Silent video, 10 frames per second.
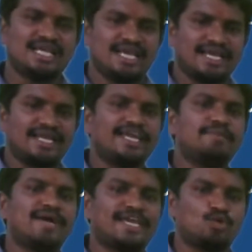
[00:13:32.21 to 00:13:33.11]
again,
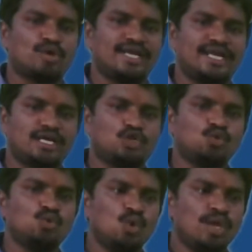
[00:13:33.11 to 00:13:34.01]
get back your data
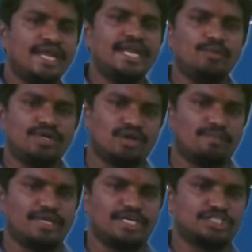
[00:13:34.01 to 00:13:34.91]
to individual
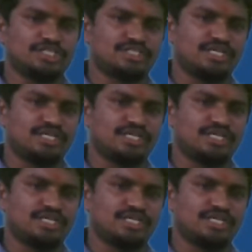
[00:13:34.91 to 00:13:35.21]
applications.